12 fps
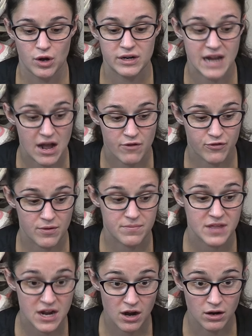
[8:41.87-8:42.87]
Now from
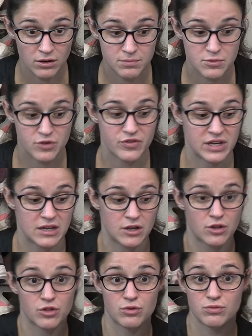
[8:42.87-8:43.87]
there, moving
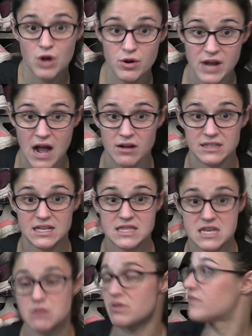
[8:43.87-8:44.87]
the road out, because I
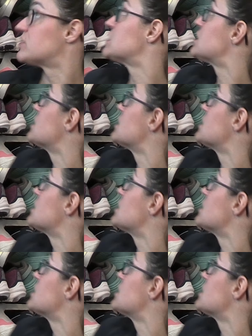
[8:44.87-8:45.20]
think we've